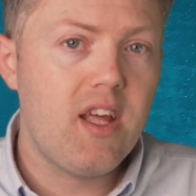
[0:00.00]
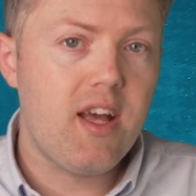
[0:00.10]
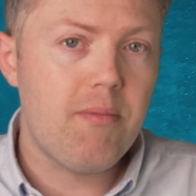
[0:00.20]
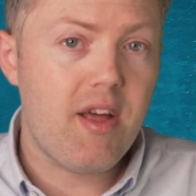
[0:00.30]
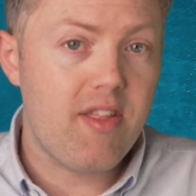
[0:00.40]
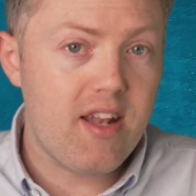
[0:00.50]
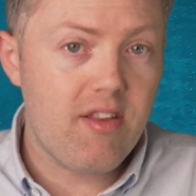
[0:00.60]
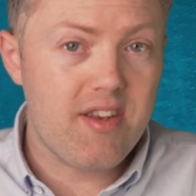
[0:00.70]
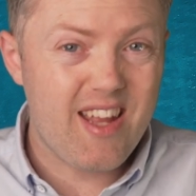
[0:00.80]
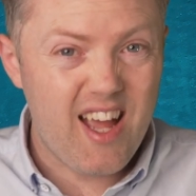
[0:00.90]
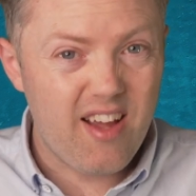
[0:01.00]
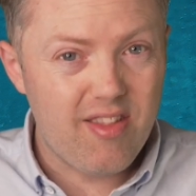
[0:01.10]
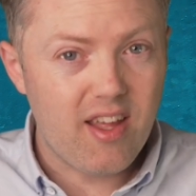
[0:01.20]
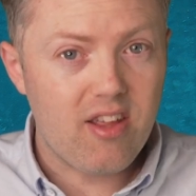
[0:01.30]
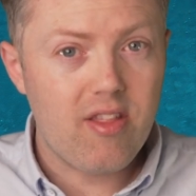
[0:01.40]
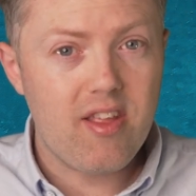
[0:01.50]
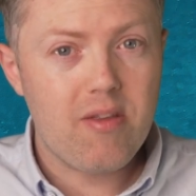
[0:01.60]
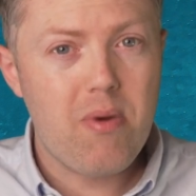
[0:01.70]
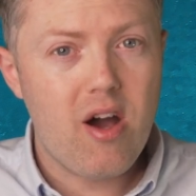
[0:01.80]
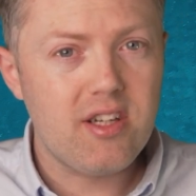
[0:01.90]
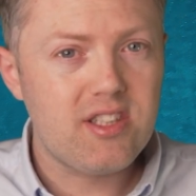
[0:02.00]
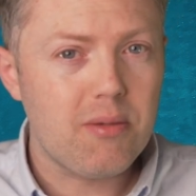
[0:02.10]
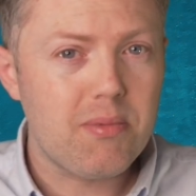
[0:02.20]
At the end of the day, I think this partnership